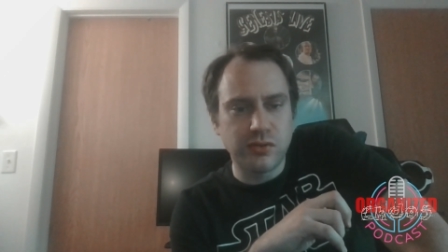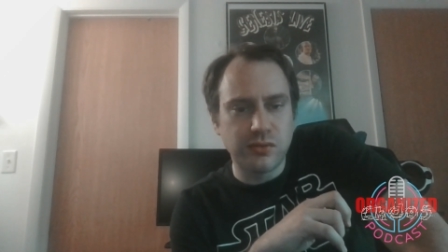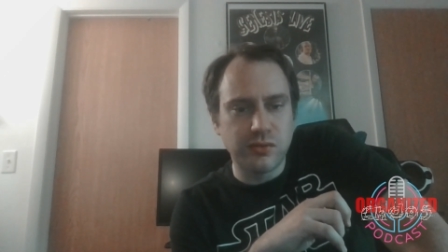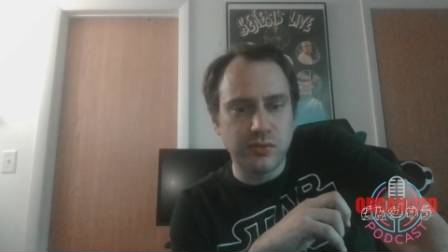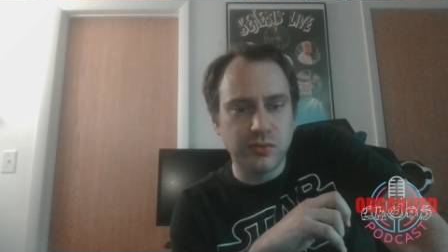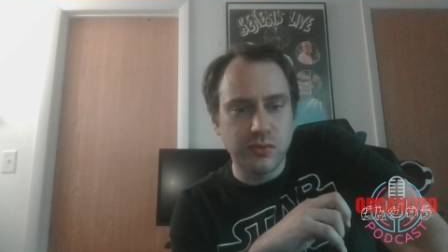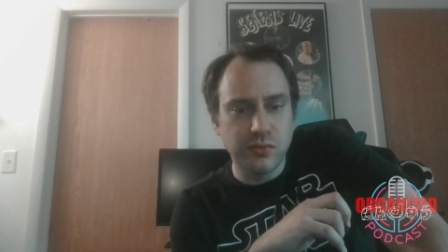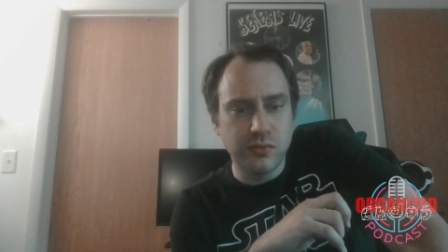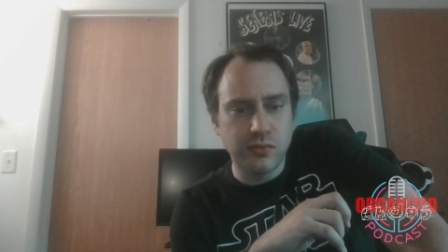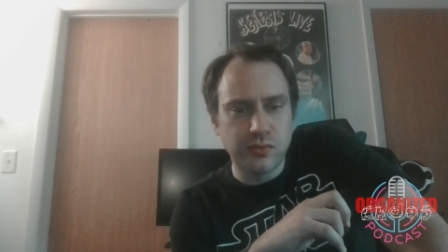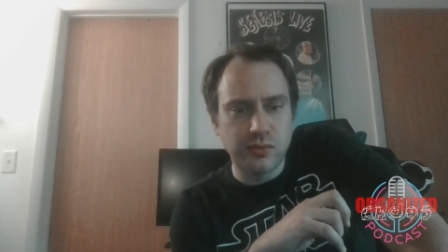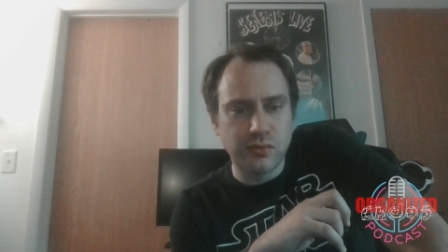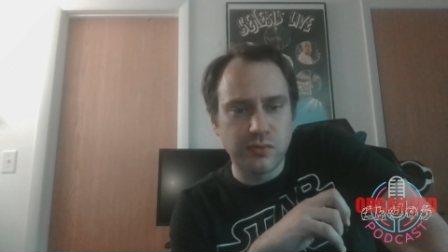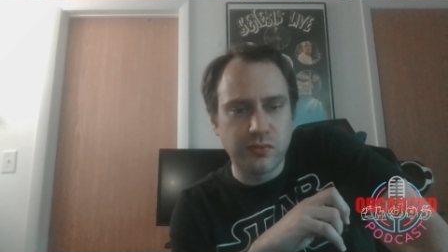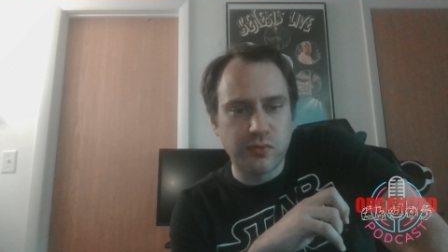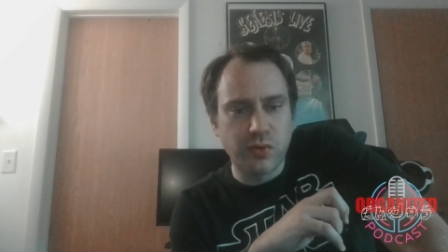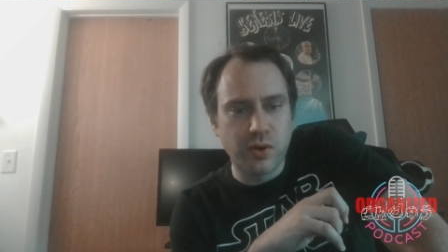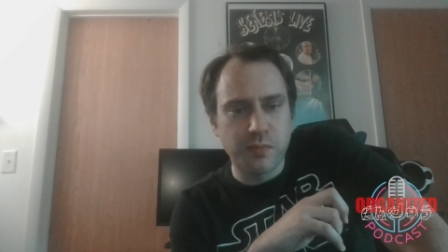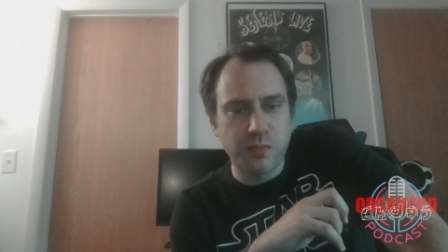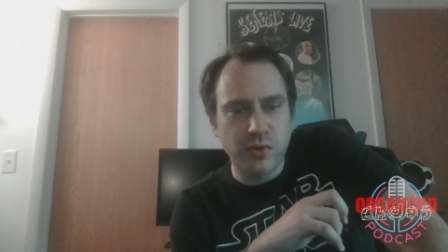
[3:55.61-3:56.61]

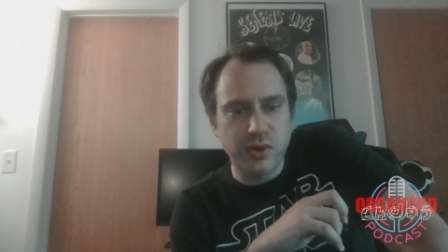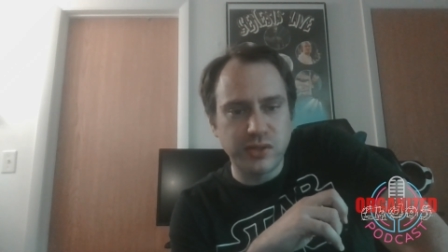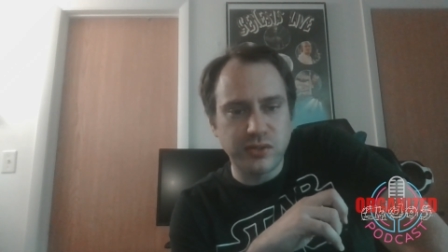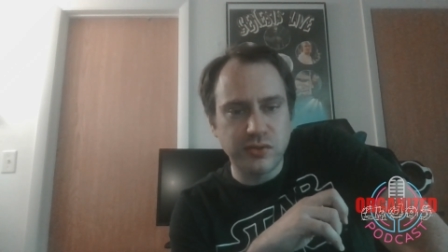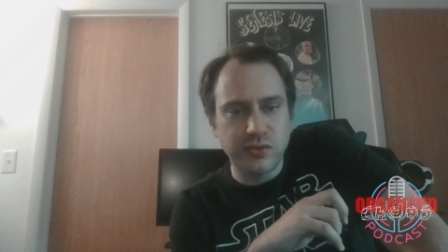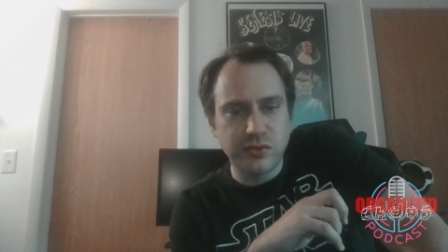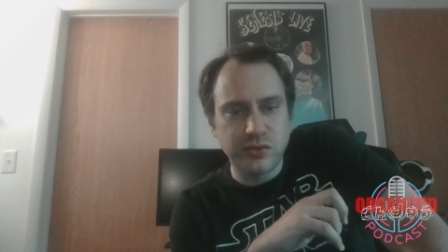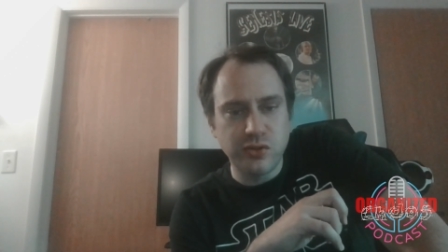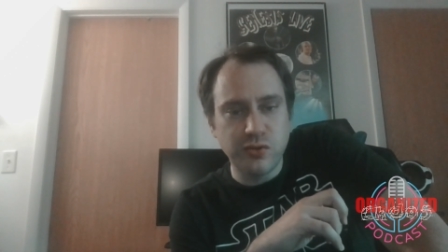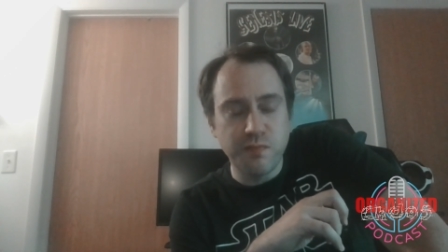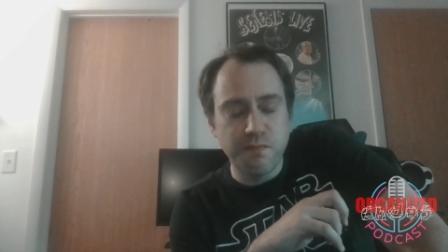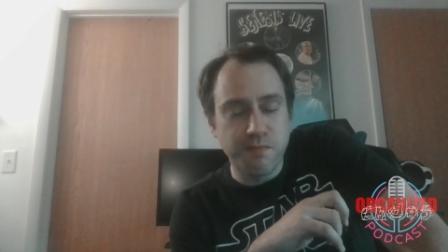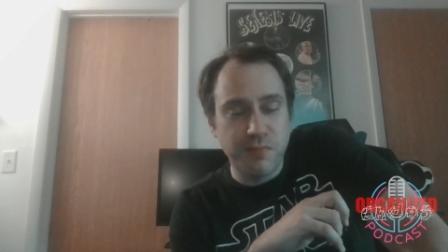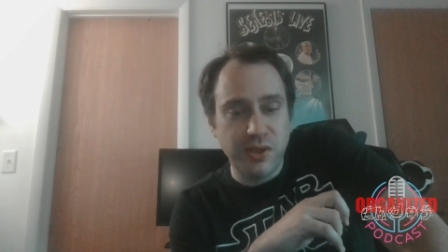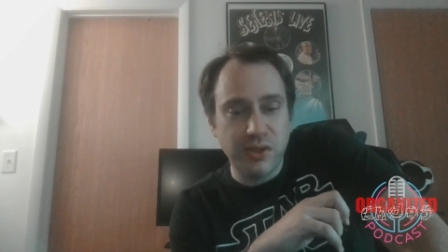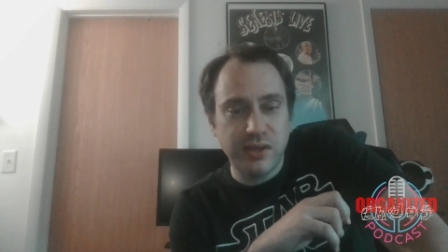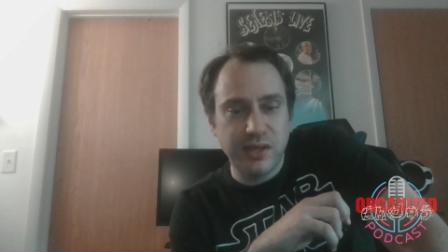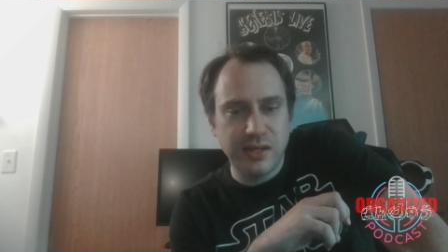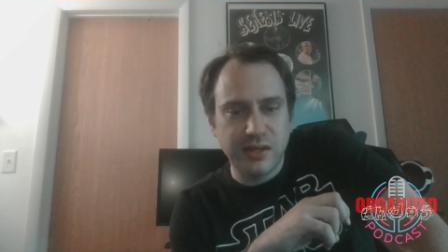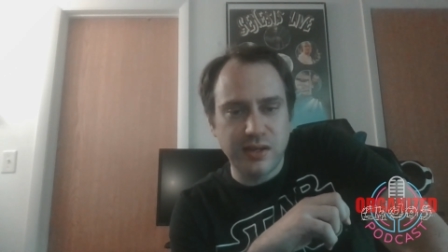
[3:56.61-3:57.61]
4.22
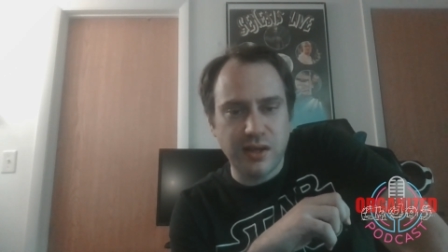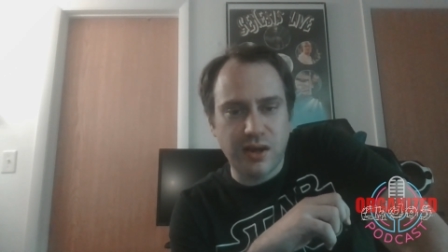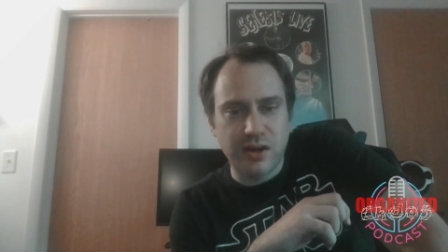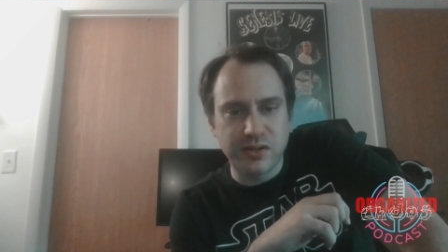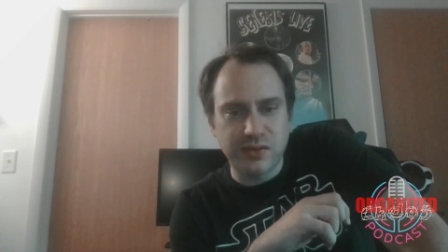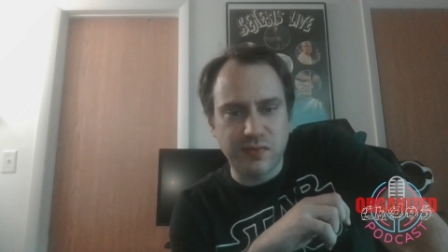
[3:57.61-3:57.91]
billion dollars